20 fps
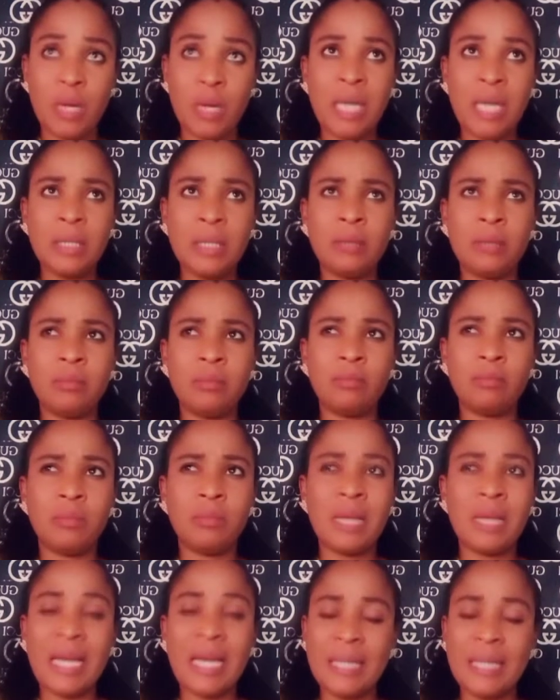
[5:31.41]
And
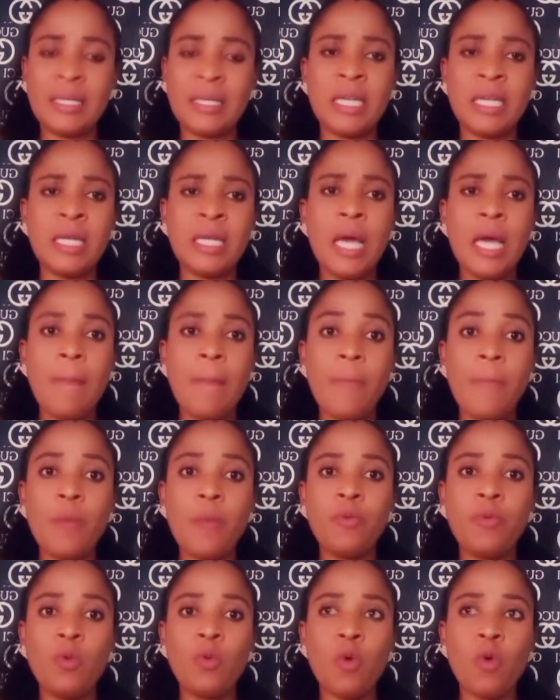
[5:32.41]
like I said,
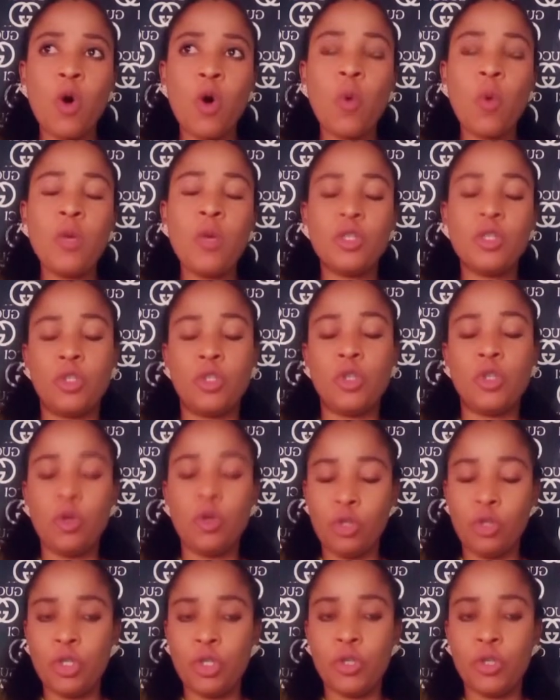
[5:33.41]
people will always
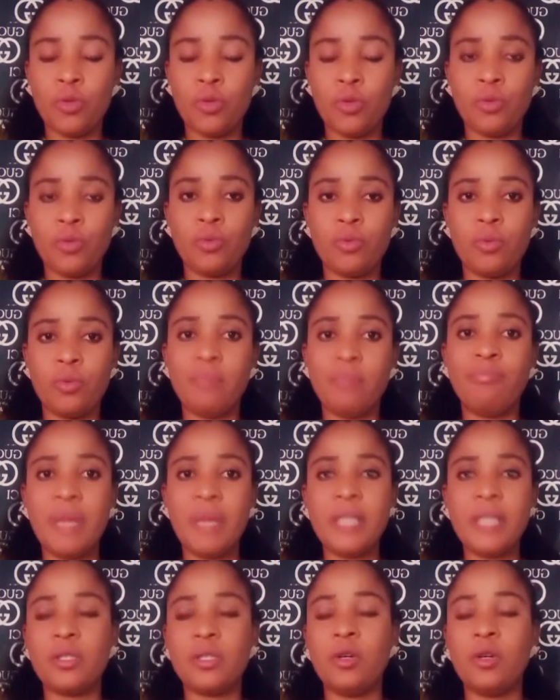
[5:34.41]
judge you
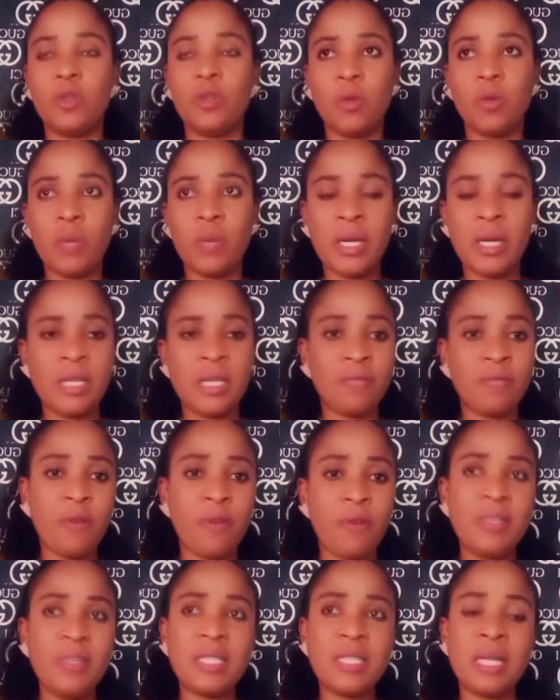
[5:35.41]
based on your weakness. For
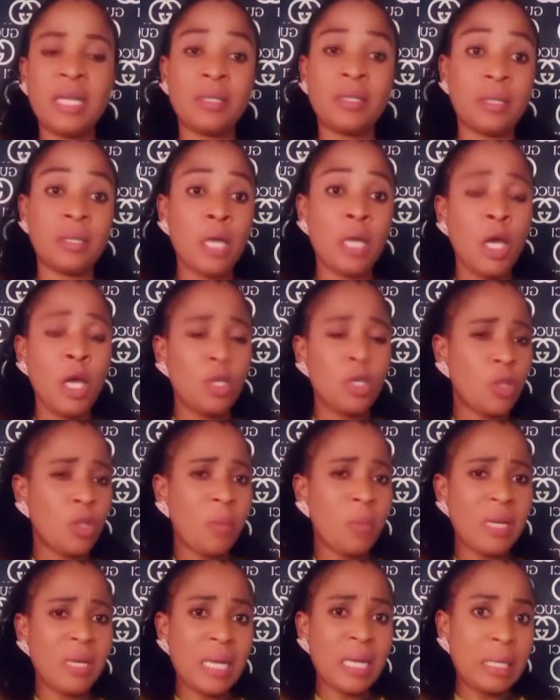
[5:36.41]
instance,
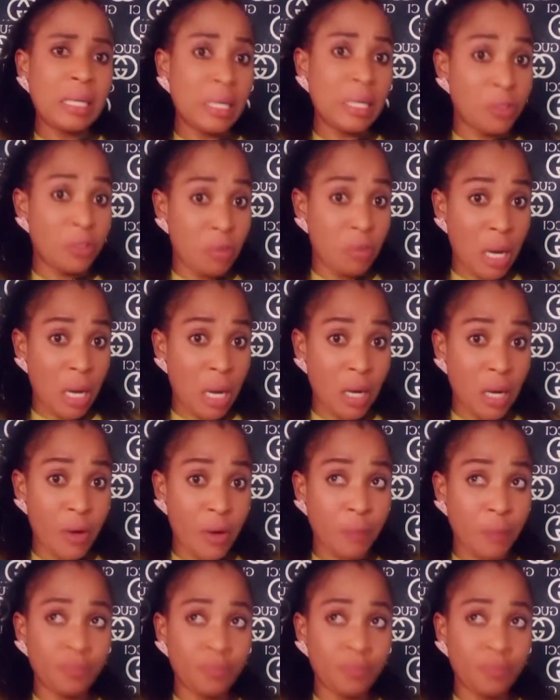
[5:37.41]
somebody can get you angry.